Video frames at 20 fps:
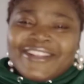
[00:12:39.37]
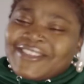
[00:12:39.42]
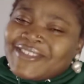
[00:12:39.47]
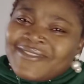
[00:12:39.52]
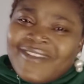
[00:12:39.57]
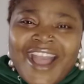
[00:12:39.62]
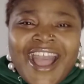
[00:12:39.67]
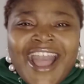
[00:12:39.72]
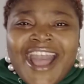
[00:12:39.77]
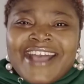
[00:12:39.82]

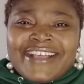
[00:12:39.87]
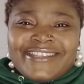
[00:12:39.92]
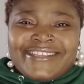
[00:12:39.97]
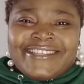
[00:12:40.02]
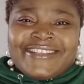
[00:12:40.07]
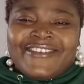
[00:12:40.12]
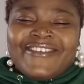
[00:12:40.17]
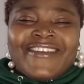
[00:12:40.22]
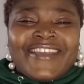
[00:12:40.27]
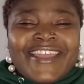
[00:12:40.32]
to
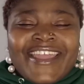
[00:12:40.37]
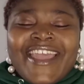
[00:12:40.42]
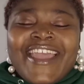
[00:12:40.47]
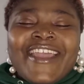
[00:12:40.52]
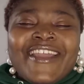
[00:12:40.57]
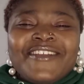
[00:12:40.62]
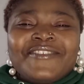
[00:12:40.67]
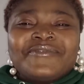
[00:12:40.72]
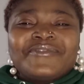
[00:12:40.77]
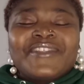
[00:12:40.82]
ask, okay?
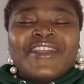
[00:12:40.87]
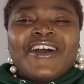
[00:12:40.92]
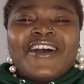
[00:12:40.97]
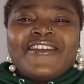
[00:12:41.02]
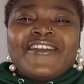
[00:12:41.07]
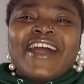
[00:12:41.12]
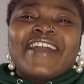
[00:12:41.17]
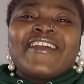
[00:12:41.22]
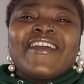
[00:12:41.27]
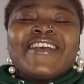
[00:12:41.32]
All
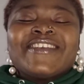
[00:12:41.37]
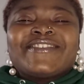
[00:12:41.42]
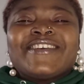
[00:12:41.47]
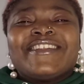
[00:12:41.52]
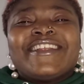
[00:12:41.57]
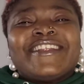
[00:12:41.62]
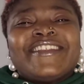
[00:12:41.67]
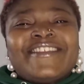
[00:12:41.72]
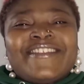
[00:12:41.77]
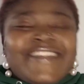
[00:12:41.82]
right. So
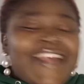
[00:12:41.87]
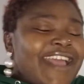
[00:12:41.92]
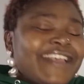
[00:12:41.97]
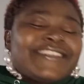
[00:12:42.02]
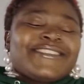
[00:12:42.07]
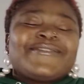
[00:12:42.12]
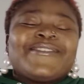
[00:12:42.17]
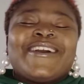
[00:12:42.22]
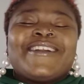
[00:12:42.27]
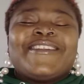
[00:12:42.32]
the
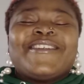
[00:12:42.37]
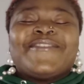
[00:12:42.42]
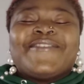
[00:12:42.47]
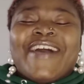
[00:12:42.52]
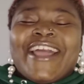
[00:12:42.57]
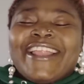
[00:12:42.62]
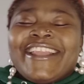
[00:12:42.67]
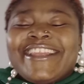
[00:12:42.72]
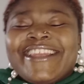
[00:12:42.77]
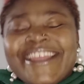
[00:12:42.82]
next one on
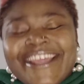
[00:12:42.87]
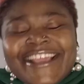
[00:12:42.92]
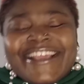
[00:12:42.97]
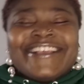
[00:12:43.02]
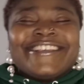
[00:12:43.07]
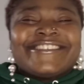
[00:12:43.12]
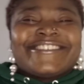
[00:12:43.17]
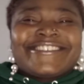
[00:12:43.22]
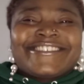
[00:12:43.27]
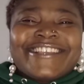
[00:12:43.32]
my
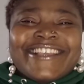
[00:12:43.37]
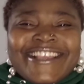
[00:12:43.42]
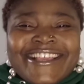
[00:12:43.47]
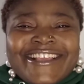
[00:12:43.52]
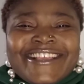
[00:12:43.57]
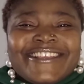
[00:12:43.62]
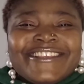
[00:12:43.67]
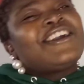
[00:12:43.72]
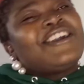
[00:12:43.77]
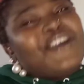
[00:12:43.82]
list
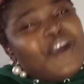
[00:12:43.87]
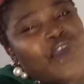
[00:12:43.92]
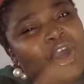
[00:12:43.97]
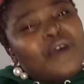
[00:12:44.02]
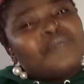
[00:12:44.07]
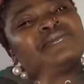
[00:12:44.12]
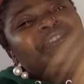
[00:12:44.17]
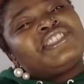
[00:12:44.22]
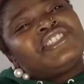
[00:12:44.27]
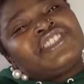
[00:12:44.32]
is
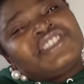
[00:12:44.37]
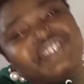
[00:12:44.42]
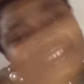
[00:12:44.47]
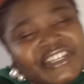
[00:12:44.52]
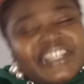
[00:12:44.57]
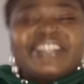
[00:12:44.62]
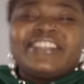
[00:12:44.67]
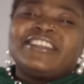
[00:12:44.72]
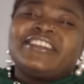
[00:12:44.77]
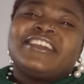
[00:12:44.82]

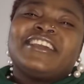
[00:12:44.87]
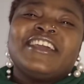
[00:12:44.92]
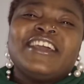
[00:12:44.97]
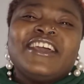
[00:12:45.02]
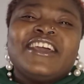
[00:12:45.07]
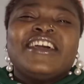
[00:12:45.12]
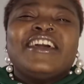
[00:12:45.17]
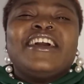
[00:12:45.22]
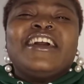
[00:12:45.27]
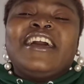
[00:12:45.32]
Gumtree.
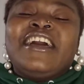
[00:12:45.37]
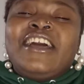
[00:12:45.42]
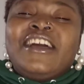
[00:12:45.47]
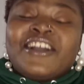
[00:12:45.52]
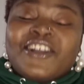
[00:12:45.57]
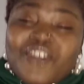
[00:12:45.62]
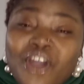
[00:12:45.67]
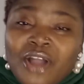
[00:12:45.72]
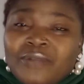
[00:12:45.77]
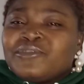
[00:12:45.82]

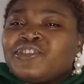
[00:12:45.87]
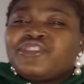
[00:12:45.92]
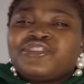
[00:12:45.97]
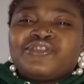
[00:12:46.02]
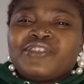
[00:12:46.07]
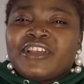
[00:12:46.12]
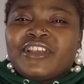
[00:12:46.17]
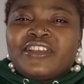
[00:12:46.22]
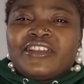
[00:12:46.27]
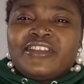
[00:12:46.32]

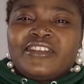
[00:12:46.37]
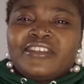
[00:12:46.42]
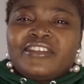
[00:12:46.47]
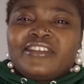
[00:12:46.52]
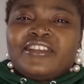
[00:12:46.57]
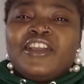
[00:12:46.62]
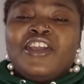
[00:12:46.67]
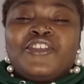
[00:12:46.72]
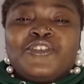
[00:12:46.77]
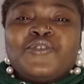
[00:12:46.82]
Gumtree.
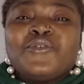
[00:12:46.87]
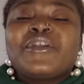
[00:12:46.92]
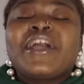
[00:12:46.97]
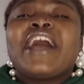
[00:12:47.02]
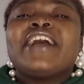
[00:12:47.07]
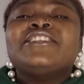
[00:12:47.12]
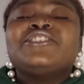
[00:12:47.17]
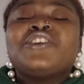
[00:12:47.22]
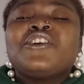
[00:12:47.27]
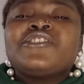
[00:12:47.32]
You
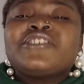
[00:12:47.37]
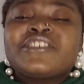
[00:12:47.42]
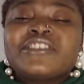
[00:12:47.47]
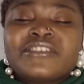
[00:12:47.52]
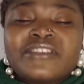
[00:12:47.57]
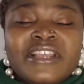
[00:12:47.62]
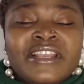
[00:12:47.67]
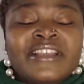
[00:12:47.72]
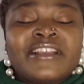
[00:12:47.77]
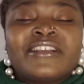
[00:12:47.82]
can
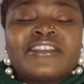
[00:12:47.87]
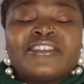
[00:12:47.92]
just